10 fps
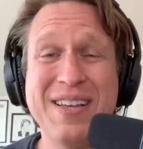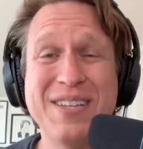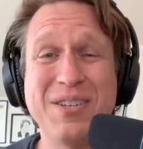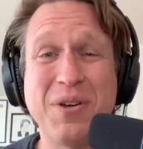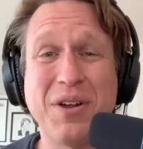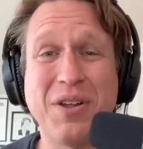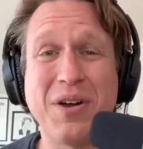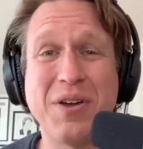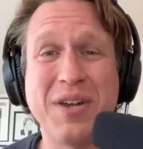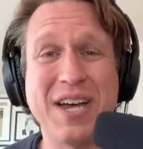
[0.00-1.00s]
so go to
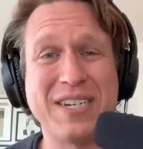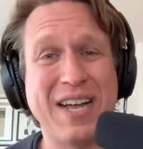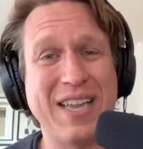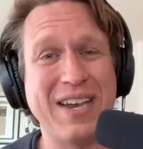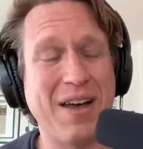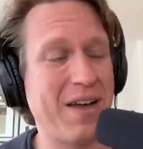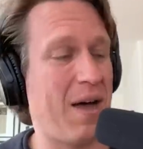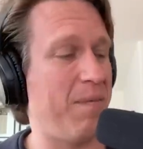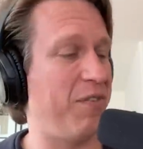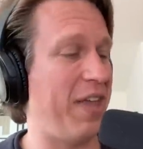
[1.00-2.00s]

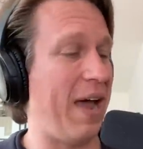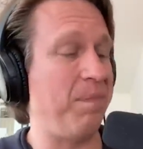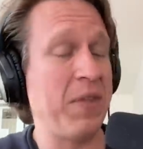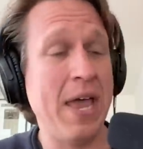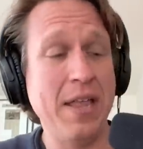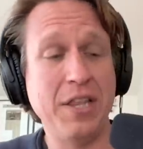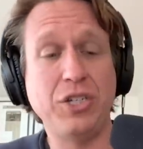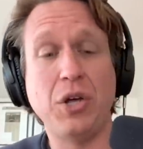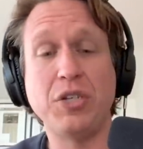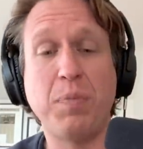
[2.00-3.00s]
largo-la.com for that. This
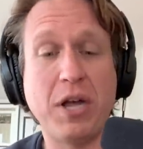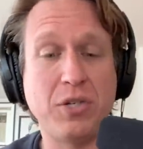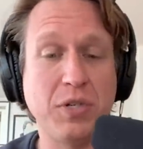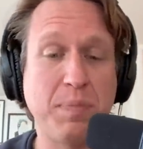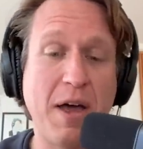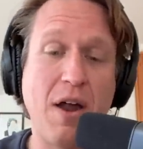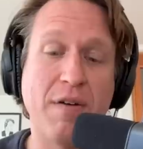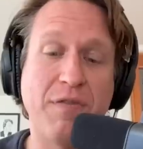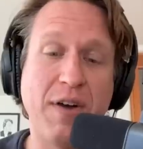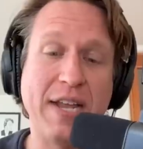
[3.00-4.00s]
show is brought to us by our
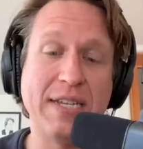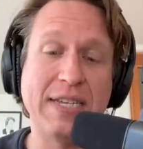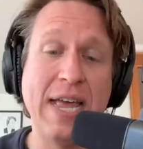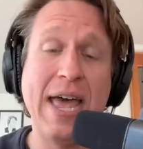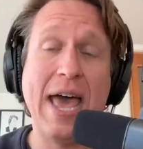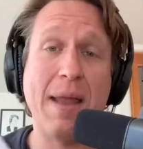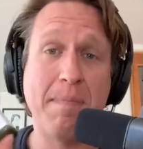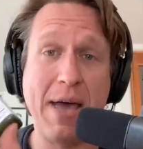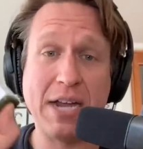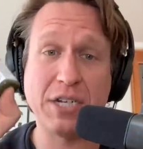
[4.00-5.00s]
friends at
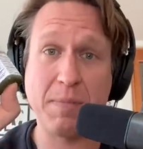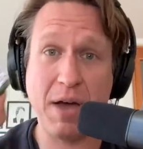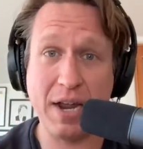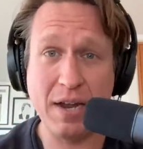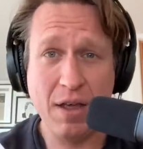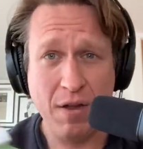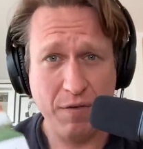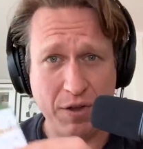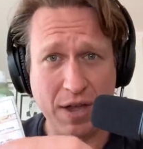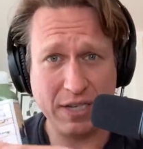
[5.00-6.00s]
Magic Mind. For
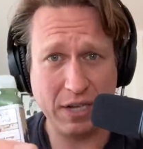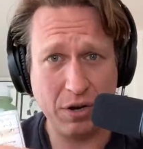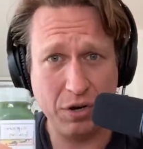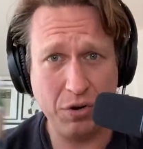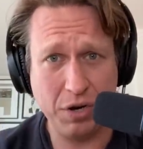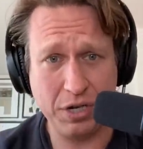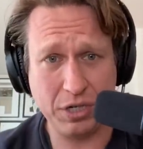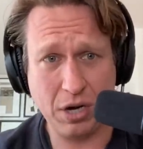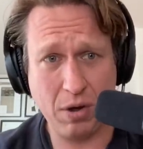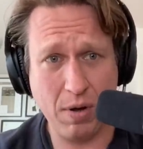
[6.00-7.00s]
you guys that are new to the
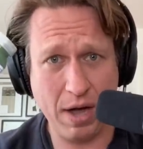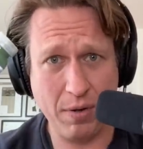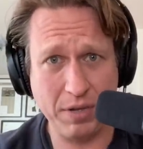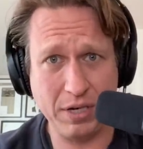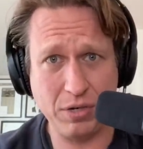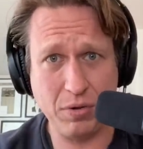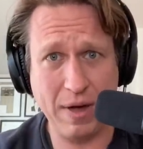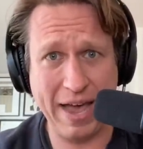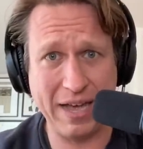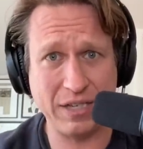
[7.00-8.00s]
show, I only do
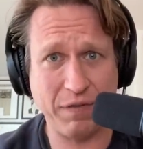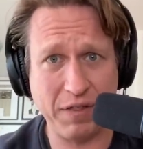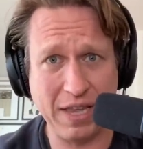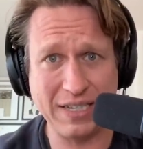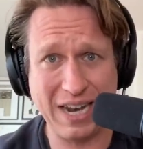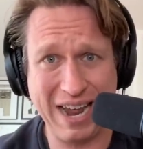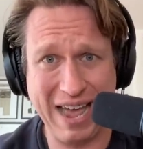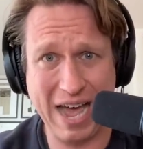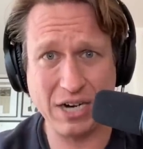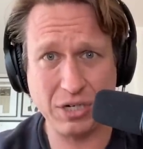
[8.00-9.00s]
ads for things that I
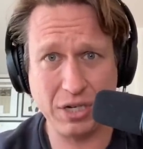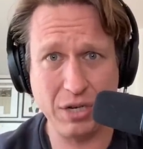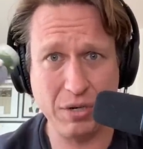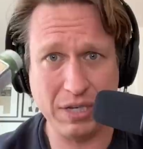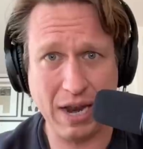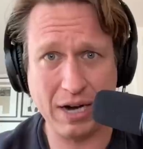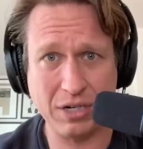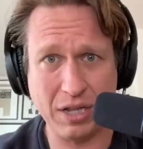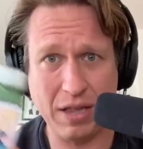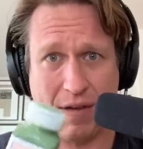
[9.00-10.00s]
actually use and
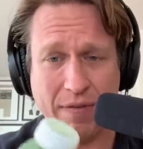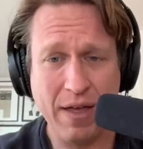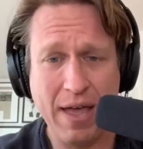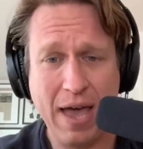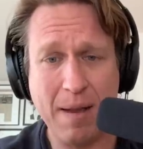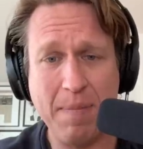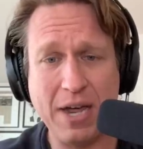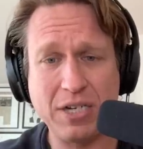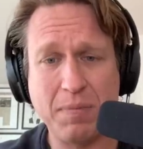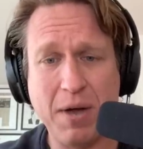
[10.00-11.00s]
actually love, and
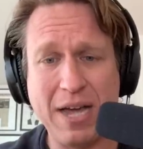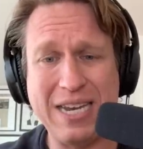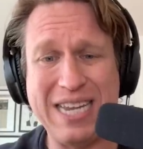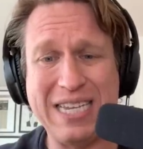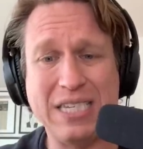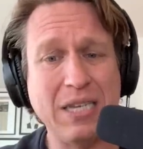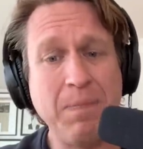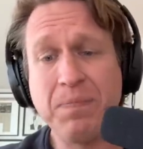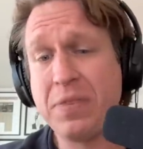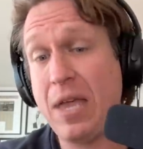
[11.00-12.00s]
Magic Mind is,
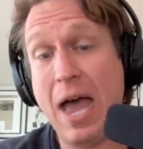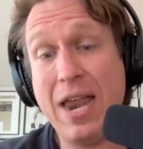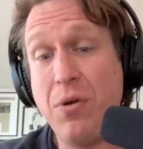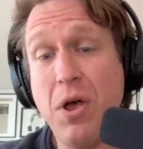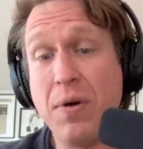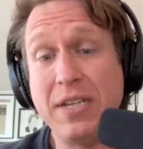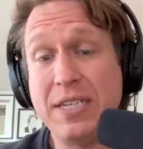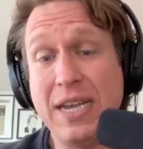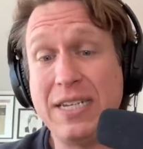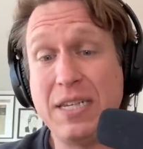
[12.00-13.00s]
I don't know,
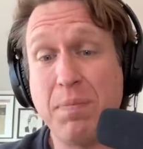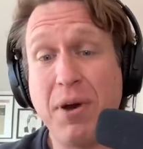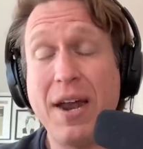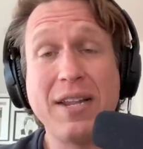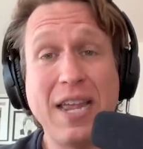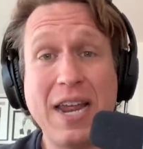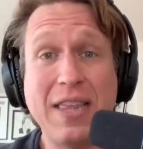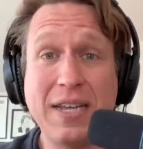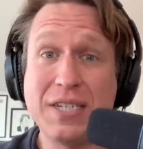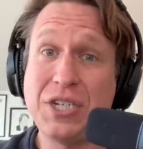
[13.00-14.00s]
it's the product that I
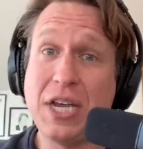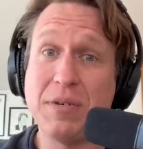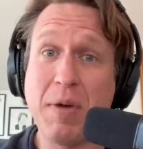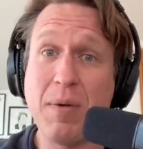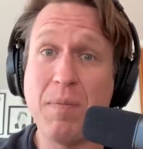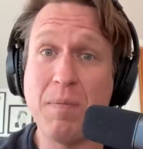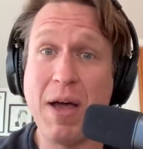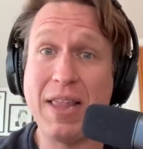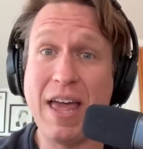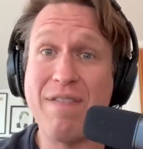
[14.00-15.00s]
think has changed my
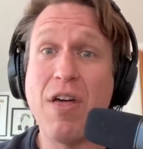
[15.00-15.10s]
life